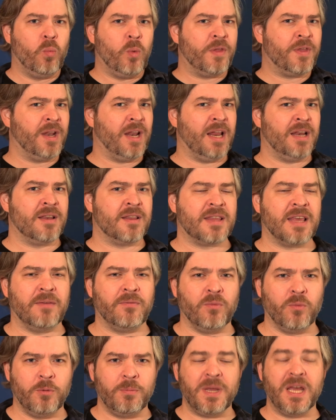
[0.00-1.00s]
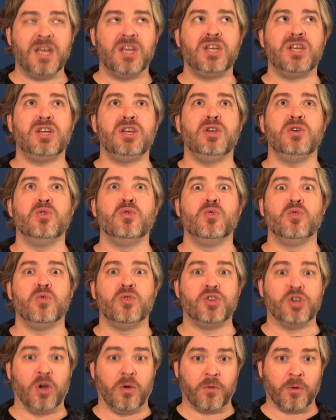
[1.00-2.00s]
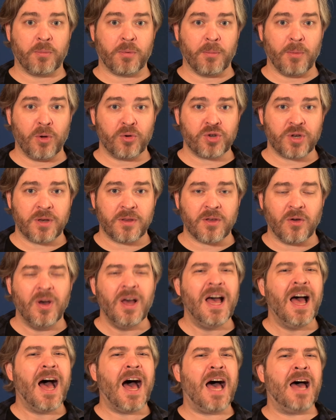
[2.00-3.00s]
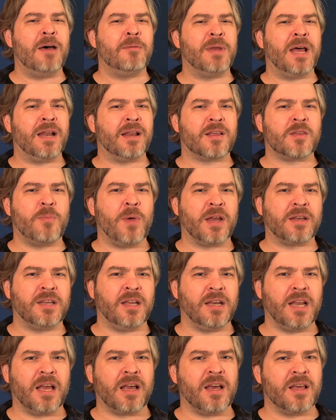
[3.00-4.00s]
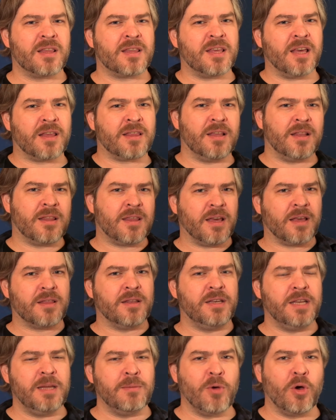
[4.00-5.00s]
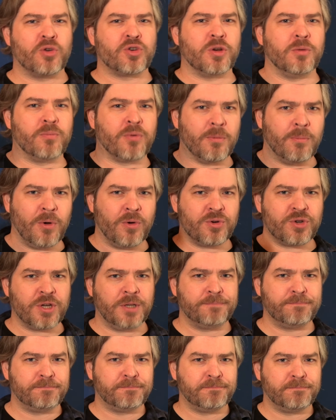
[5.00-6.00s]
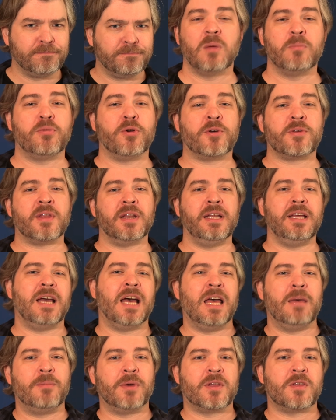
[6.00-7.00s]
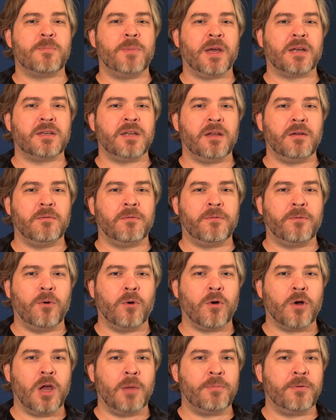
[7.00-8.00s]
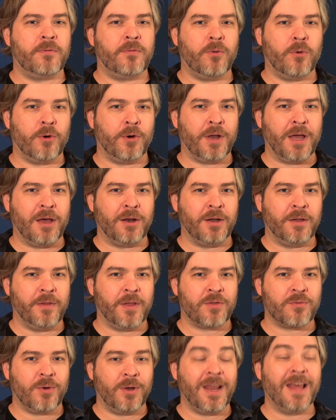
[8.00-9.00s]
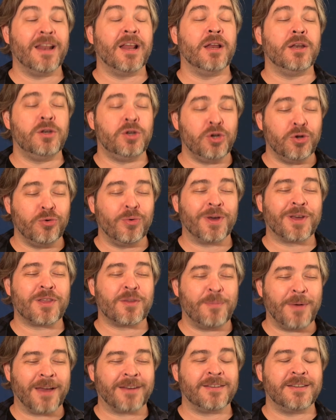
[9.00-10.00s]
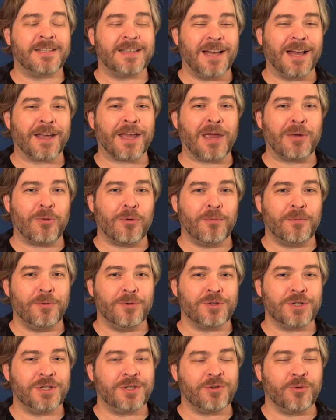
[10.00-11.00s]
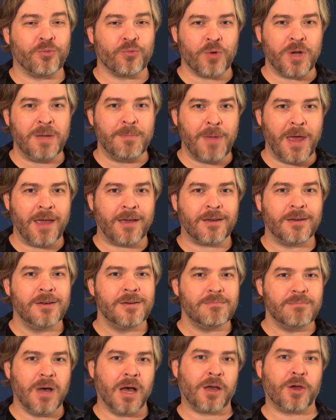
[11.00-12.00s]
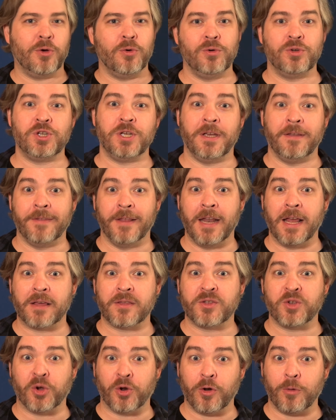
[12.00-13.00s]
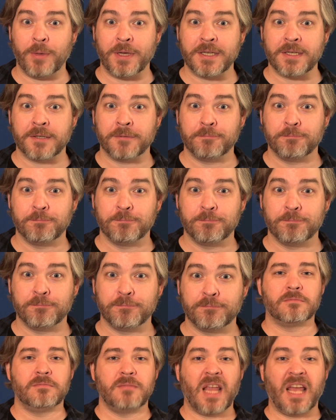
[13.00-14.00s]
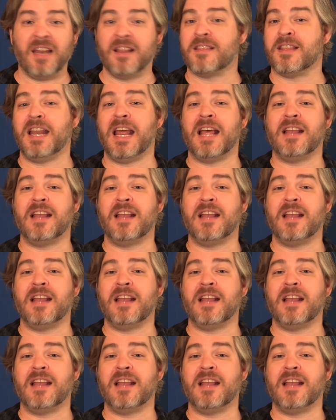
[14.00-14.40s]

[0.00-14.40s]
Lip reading: with an 8 and 7, would be a huge overpromotion. So I'm not expecting, like, a 6 and 6 demotion promotion. Personally, I'm expecting 4 up, 4 down on this one, and I do expect Takeru Fuji to remake Makauchi in the next tournament. And as an